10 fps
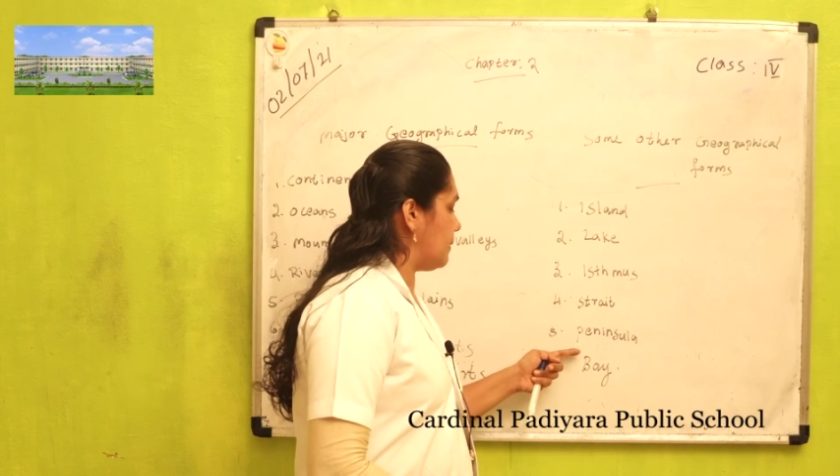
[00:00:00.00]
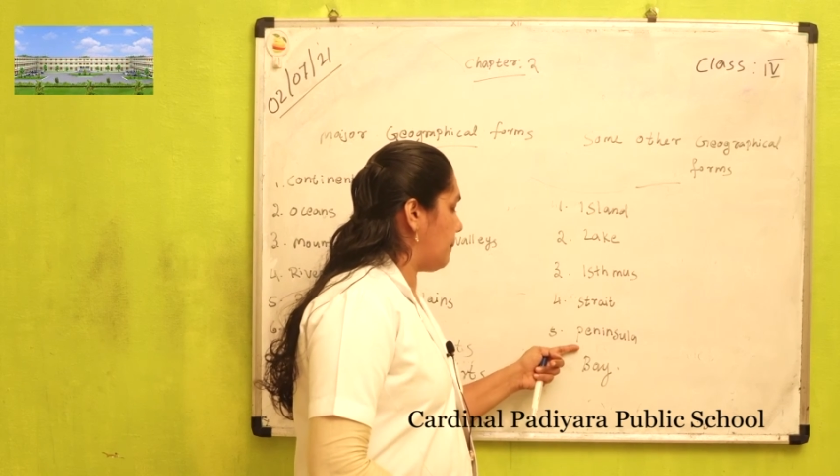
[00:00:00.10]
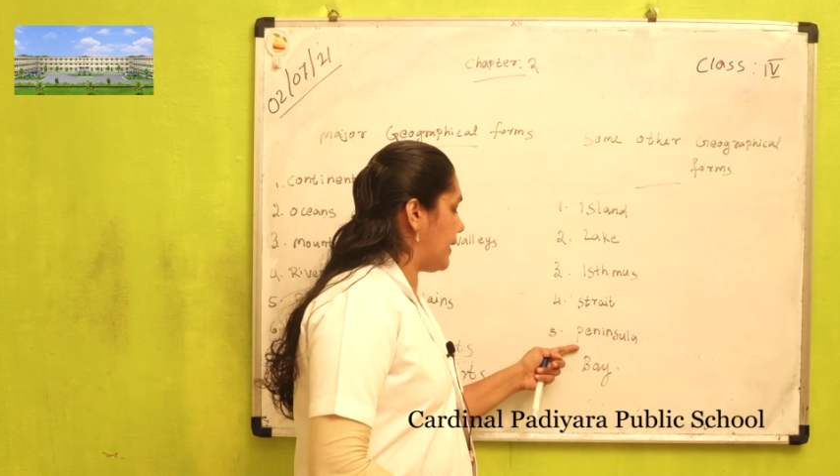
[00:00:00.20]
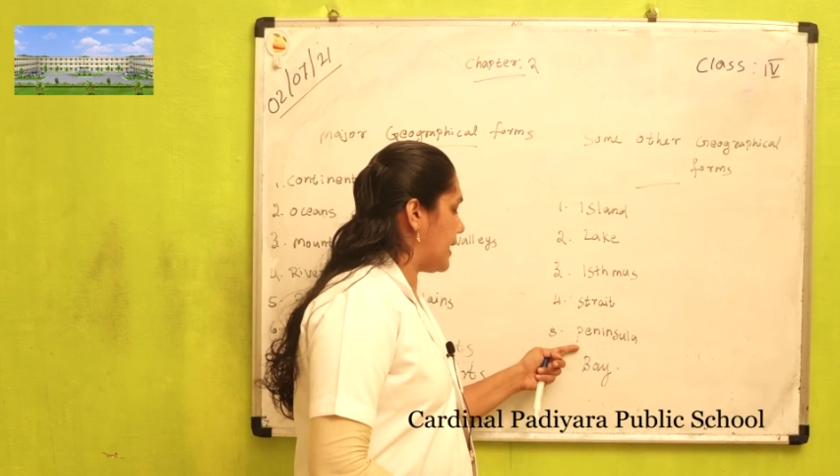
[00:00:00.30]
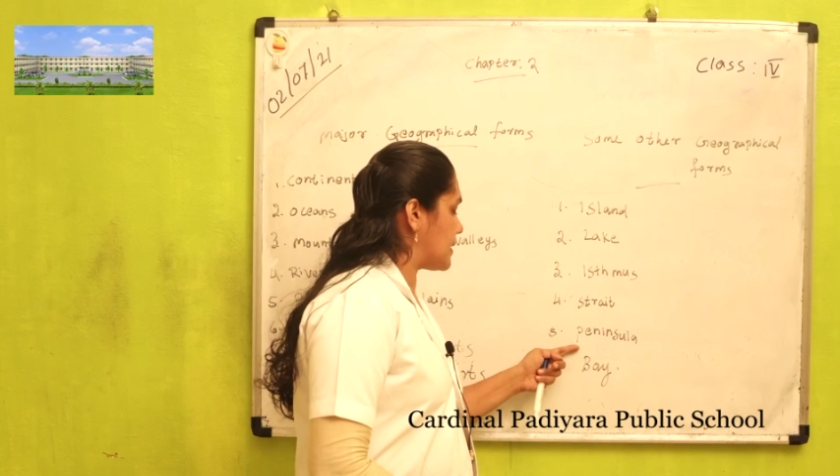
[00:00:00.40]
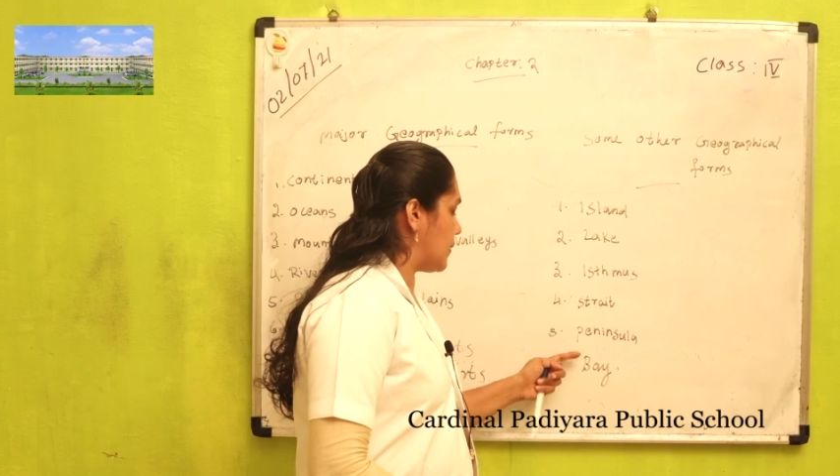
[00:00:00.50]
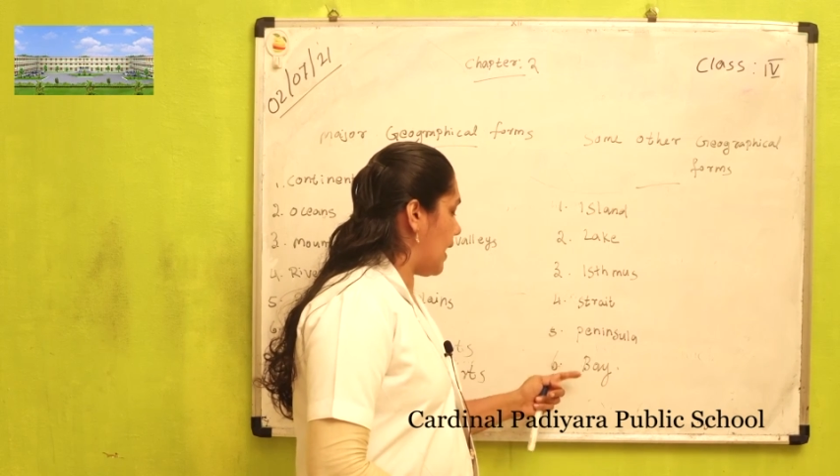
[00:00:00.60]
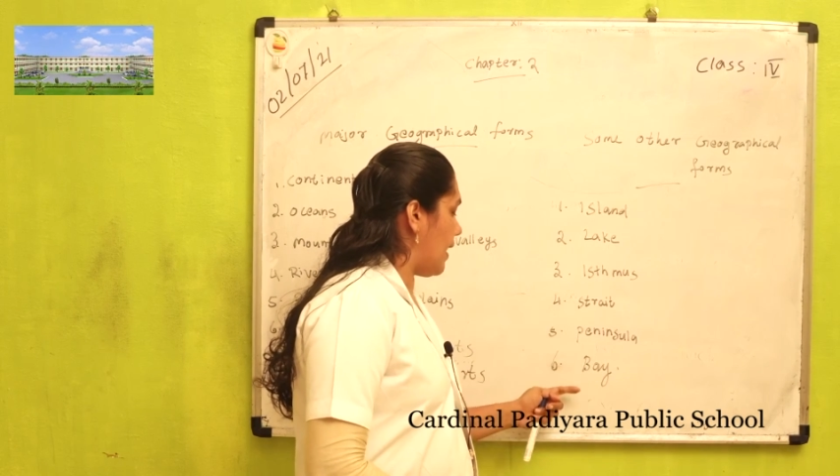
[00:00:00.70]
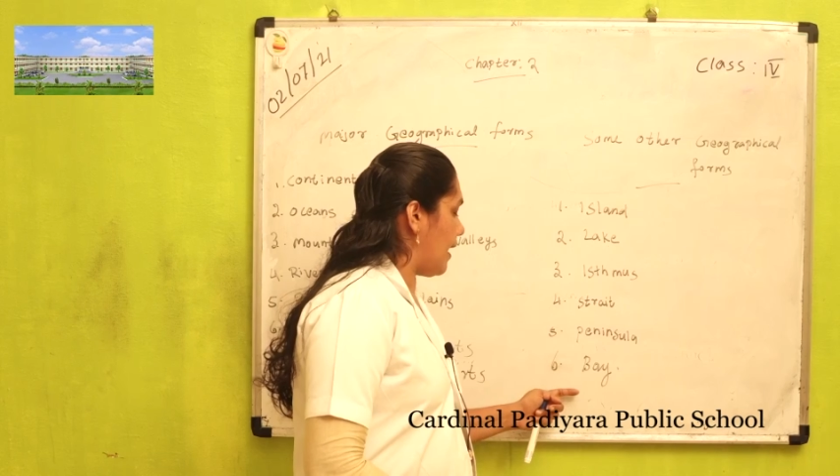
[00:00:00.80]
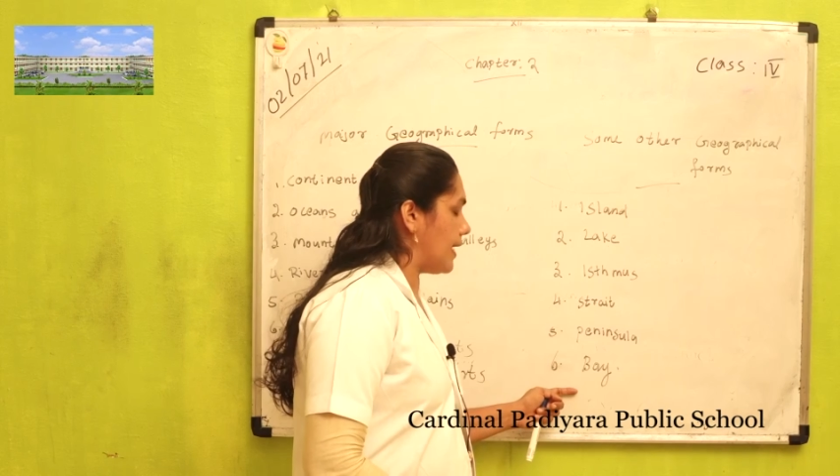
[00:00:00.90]

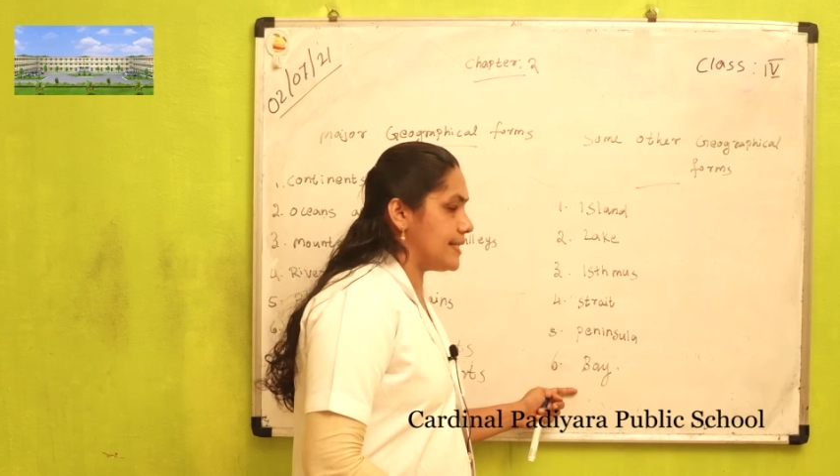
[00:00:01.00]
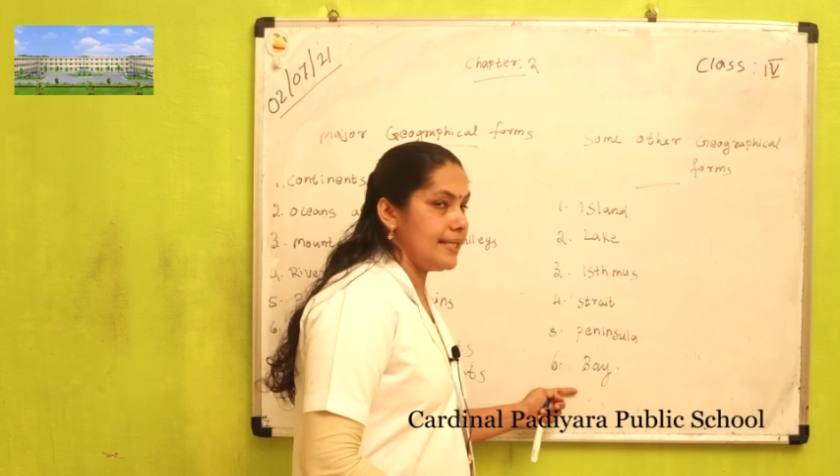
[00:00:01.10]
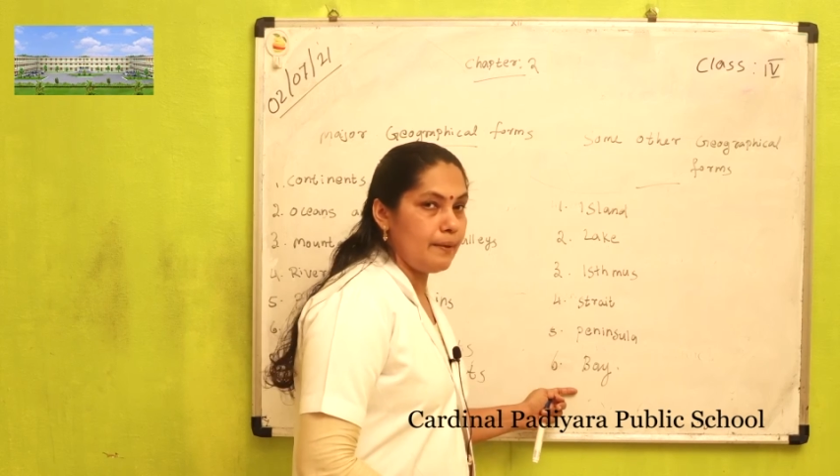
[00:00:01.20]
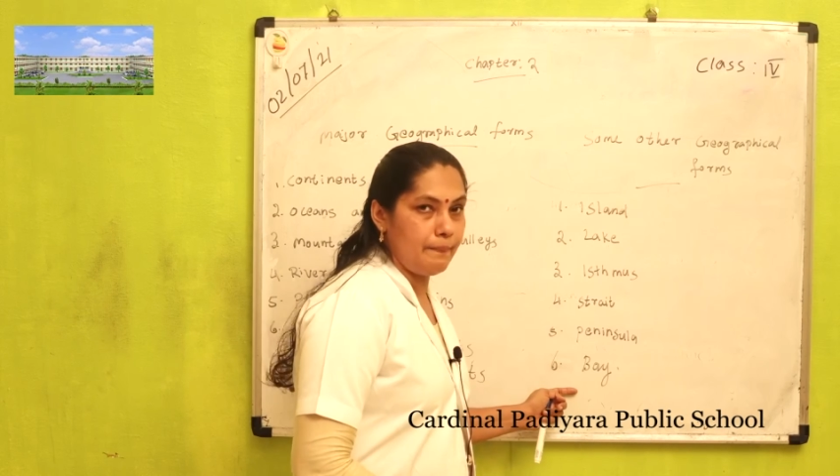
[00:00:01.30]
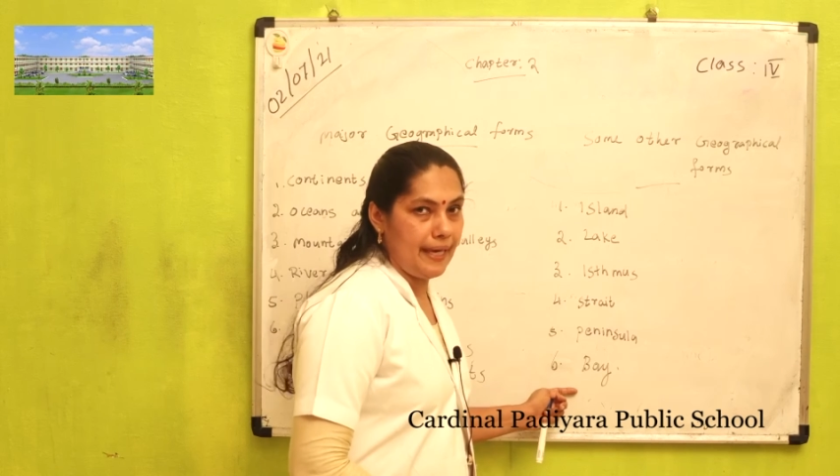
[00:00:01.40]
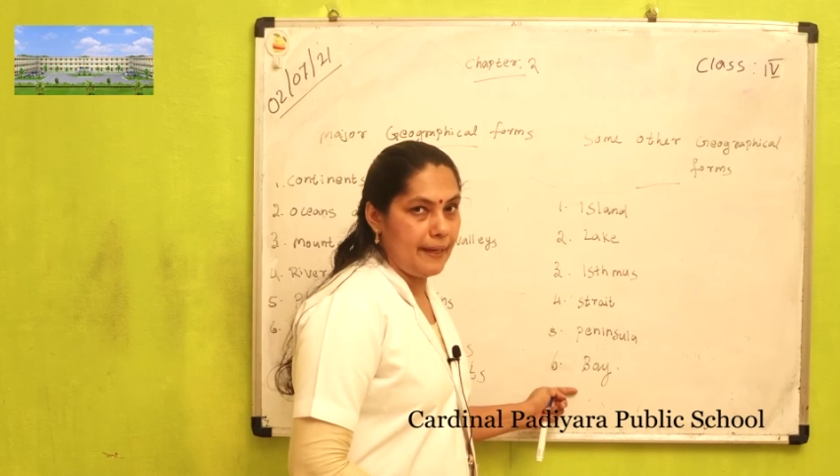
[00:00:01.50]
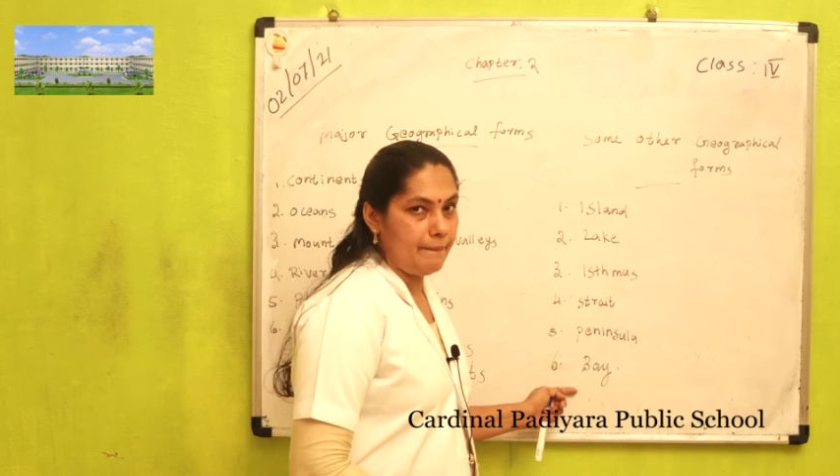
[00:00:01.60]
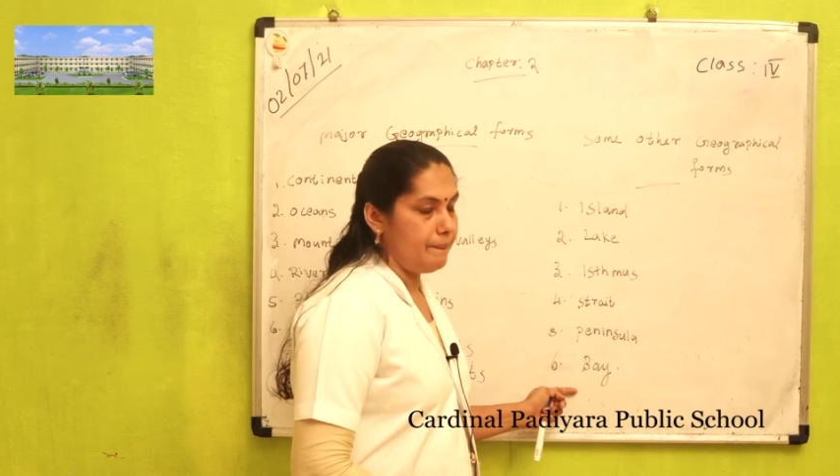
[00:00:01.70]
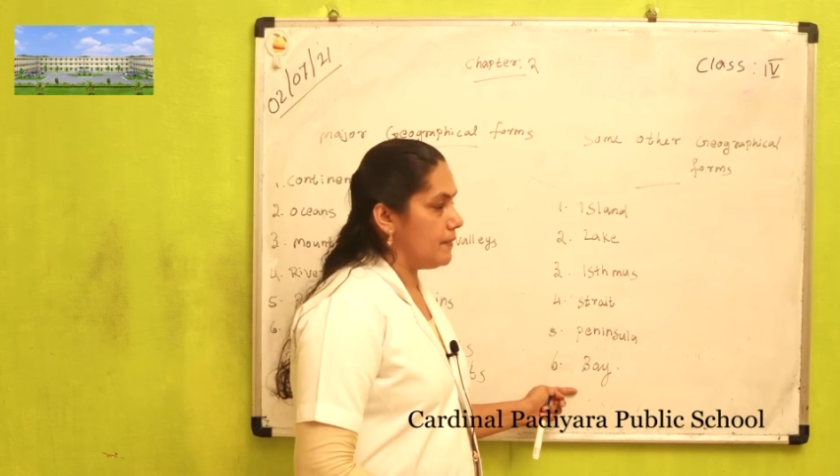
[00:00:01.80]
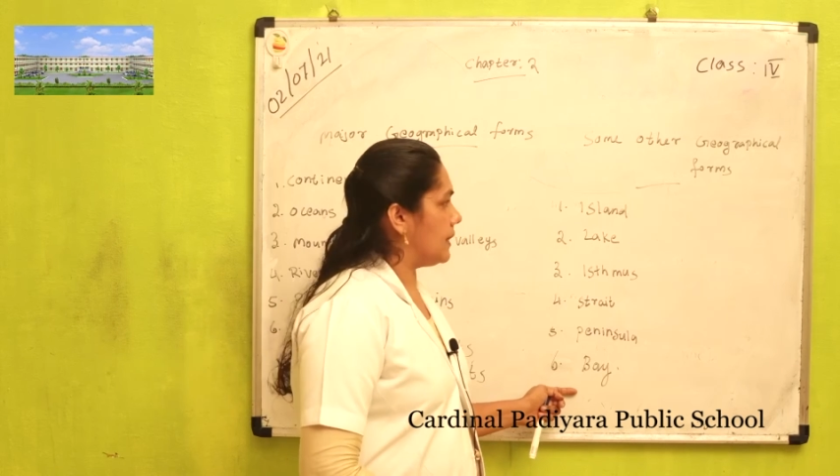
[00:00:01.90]
peninsula and bay.
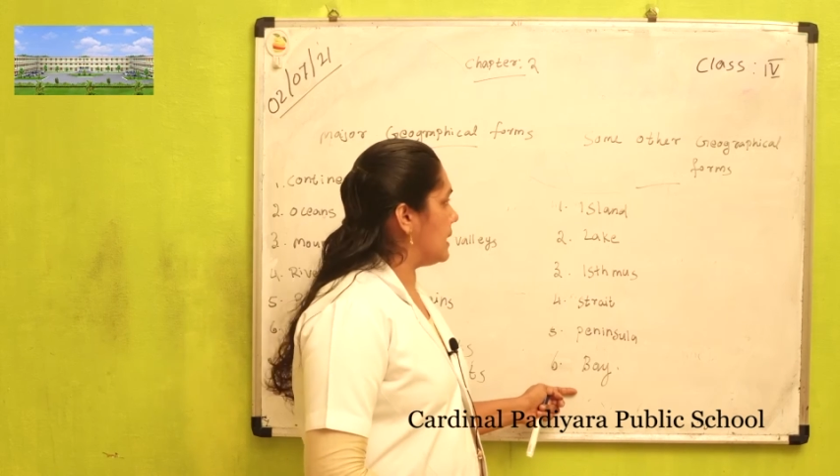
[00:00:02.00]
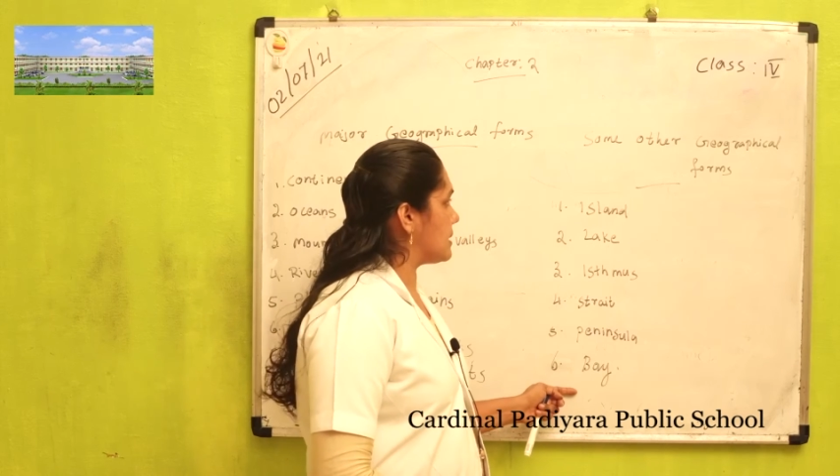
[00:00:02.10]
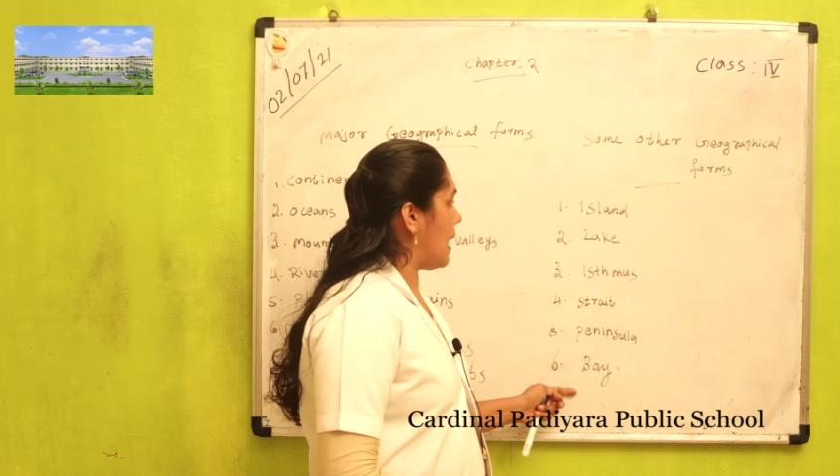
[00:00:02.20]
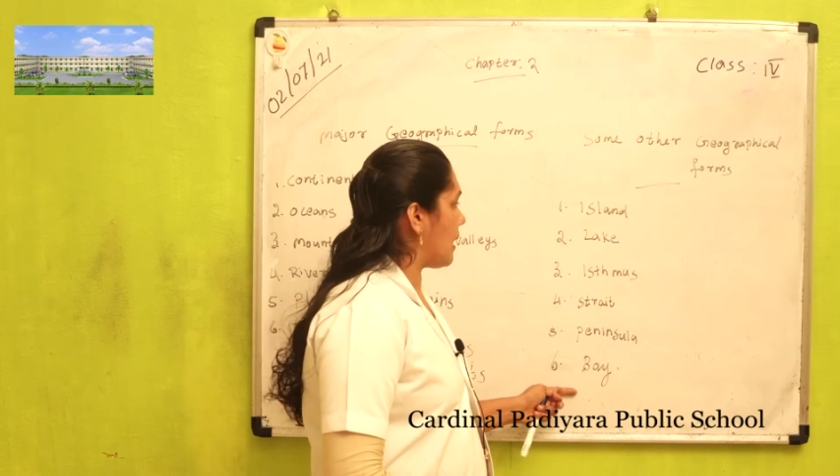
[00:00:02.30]
These